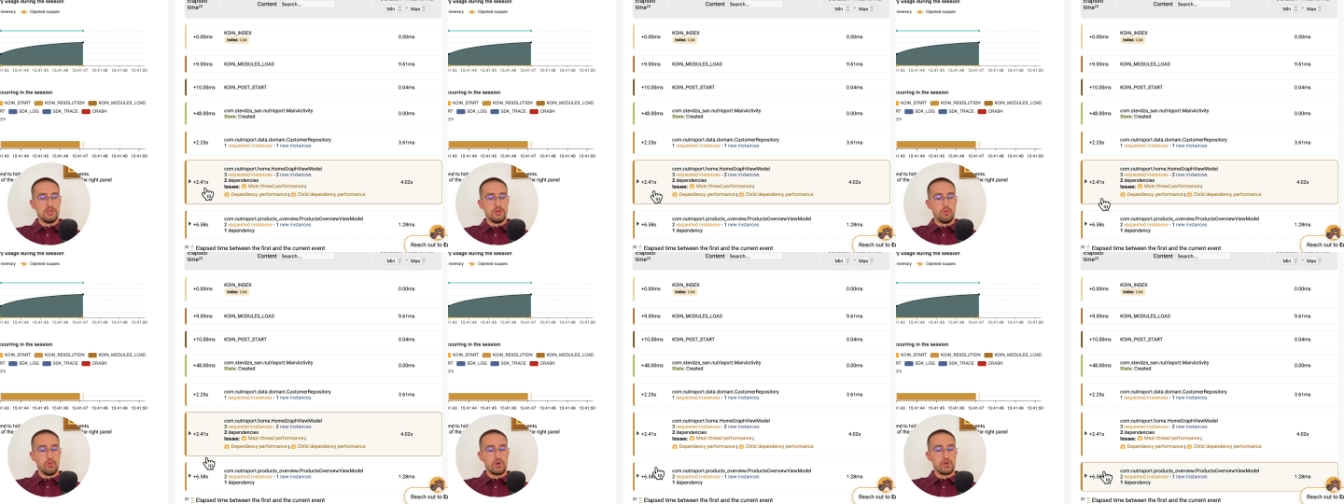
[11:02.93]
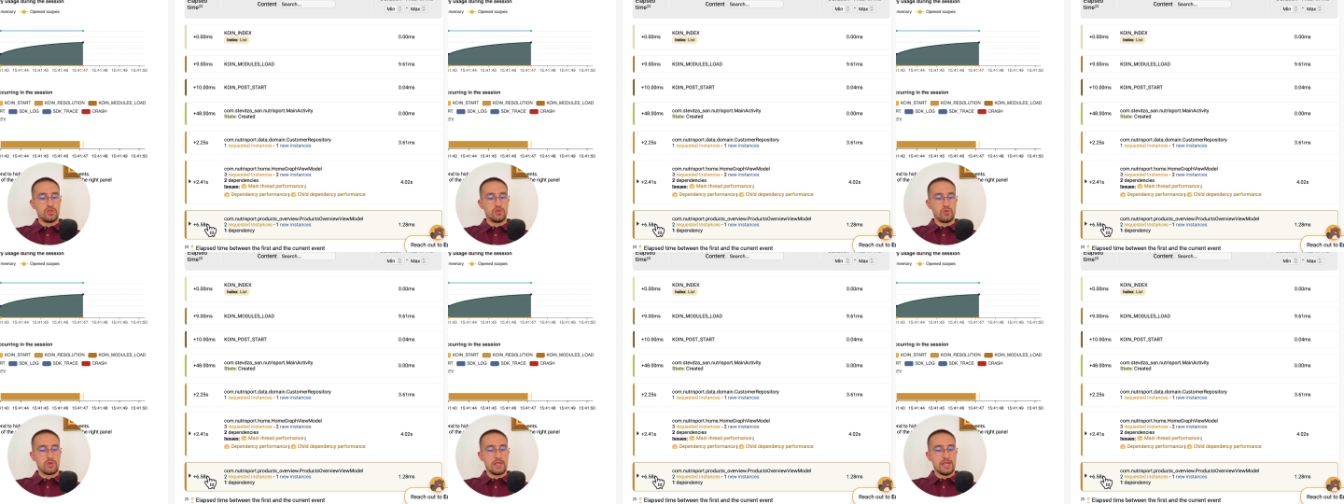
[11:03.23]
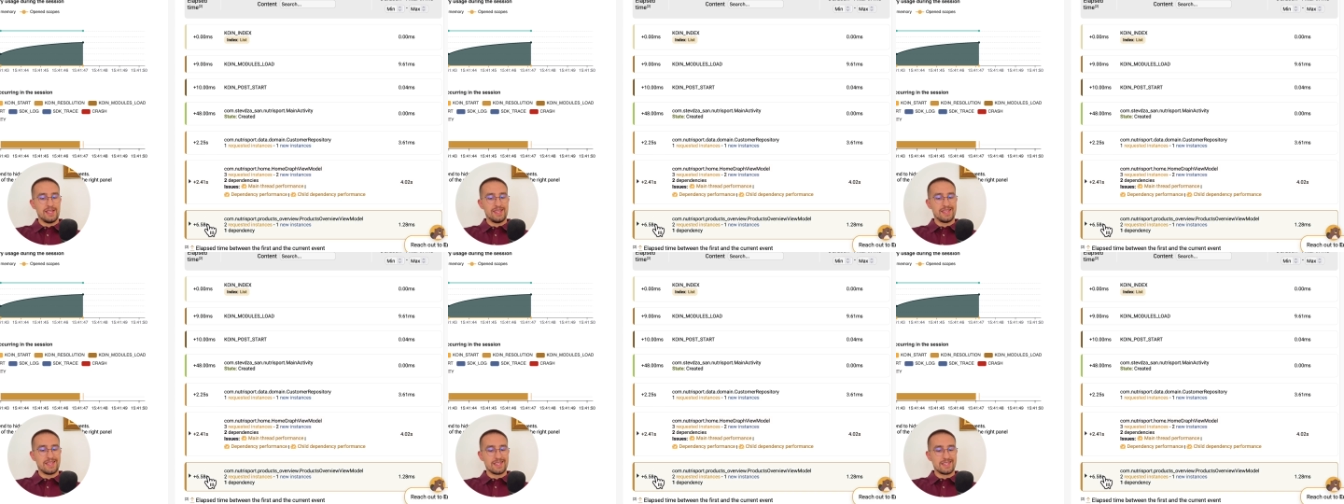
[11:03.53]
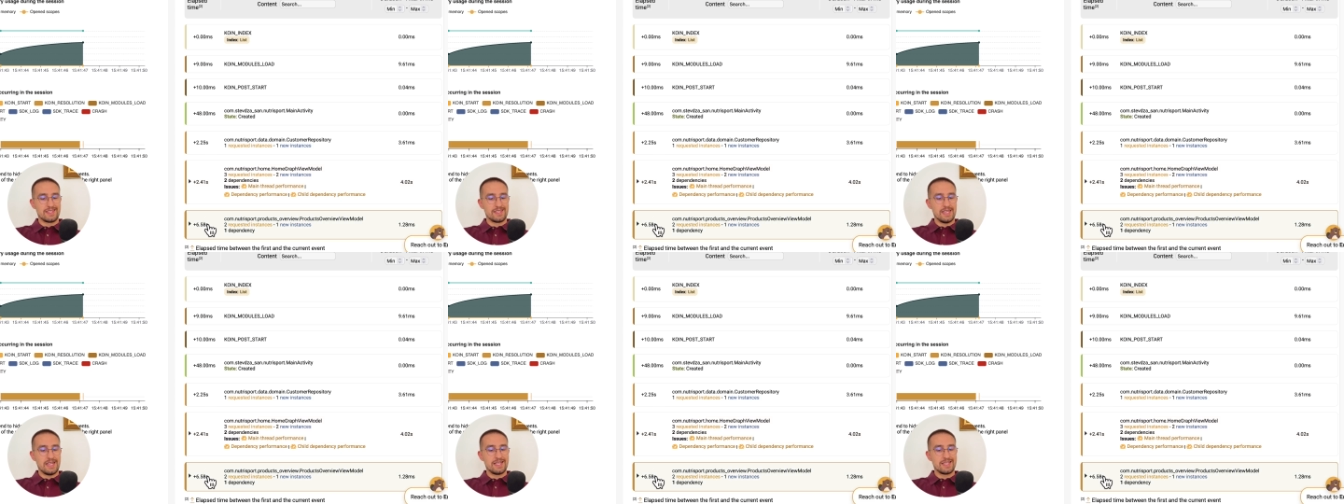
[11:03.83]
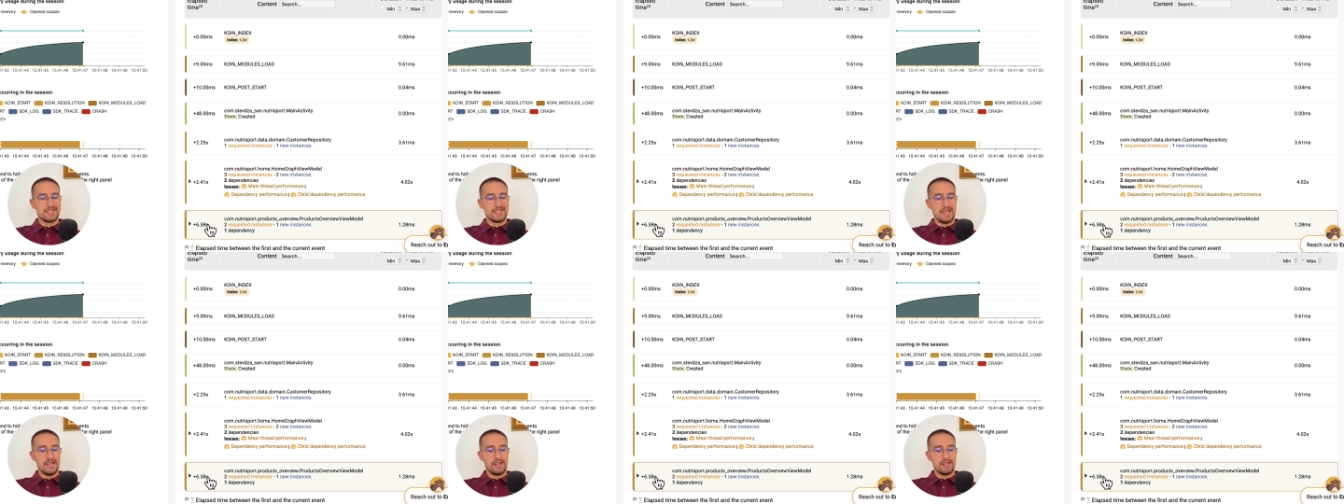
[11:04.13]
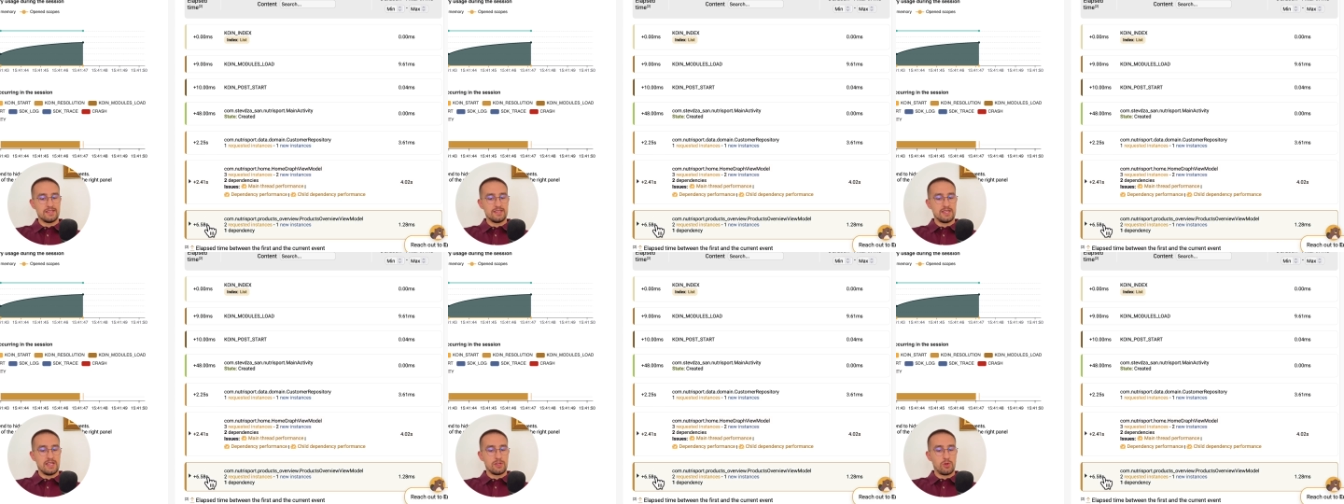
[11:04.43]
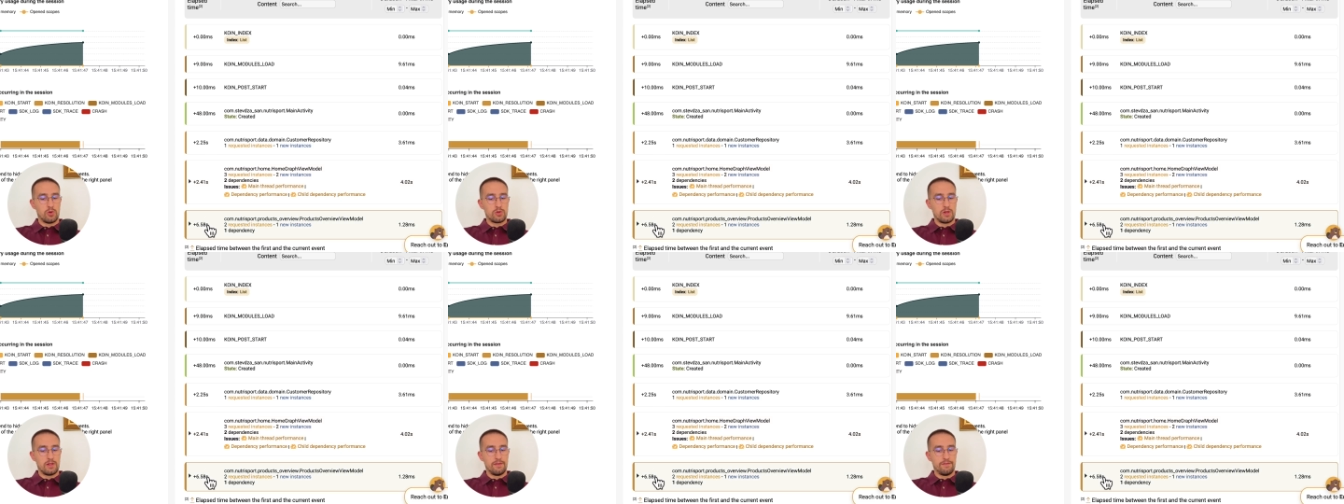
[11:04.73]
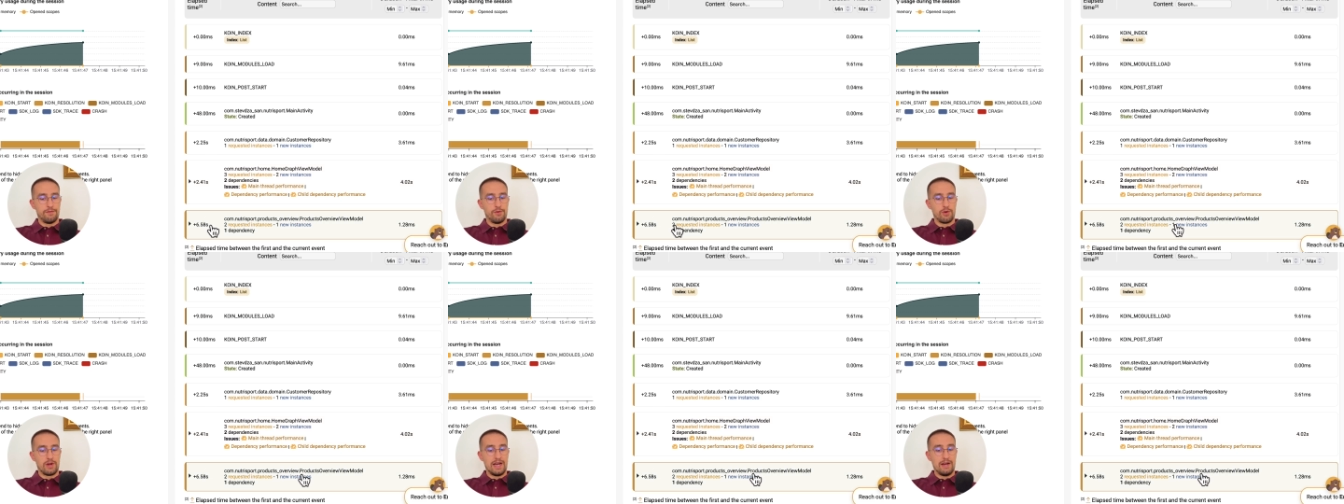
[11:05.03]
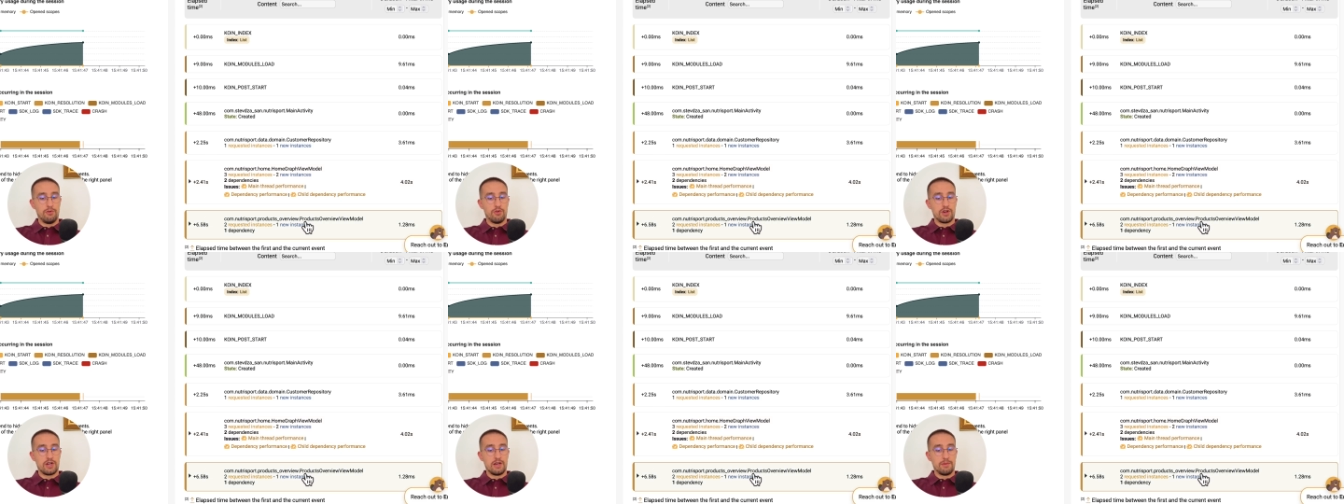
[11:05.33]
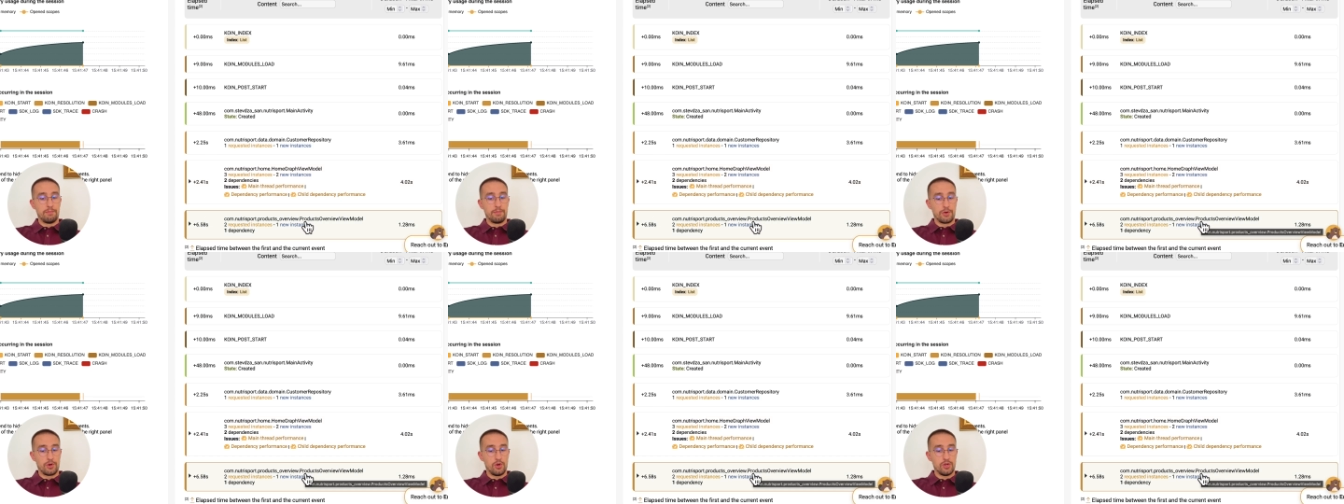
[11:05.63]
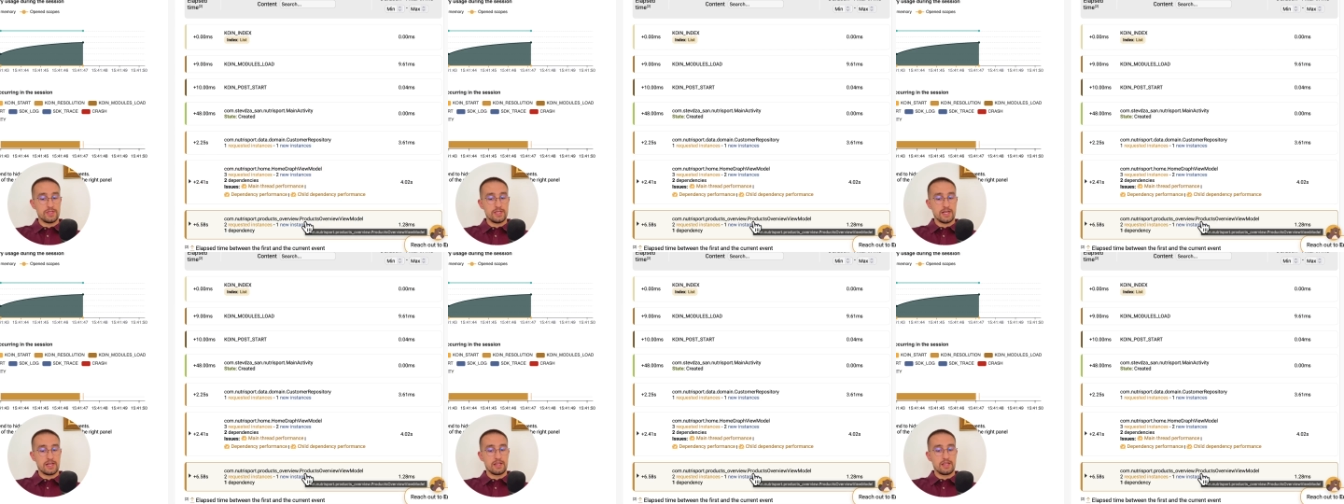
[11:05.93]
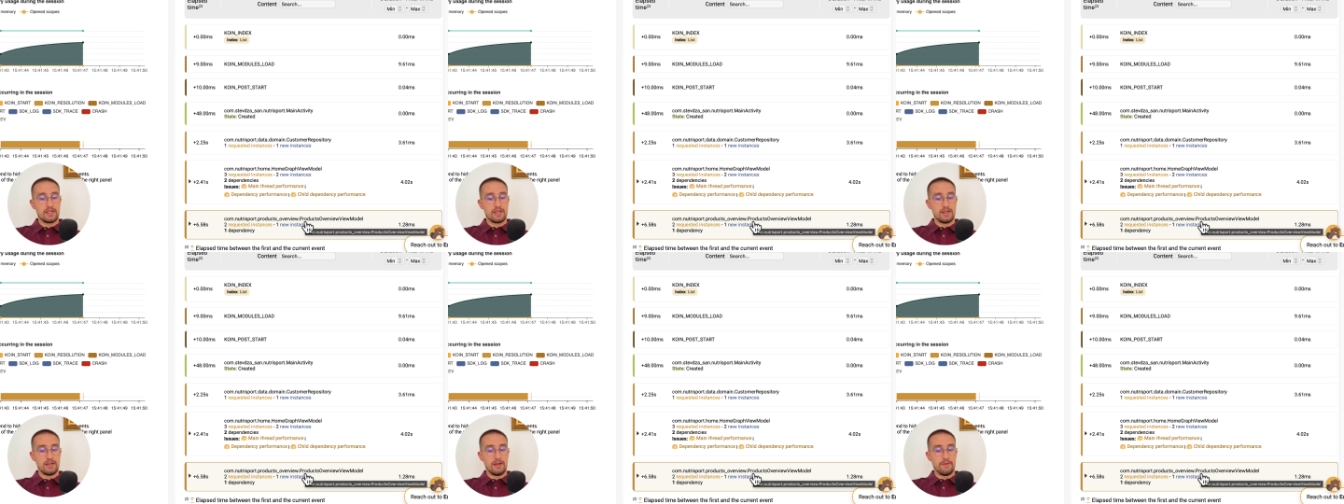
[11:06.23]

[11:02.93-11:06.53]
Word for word: we're going to get 6 seconds in total for our product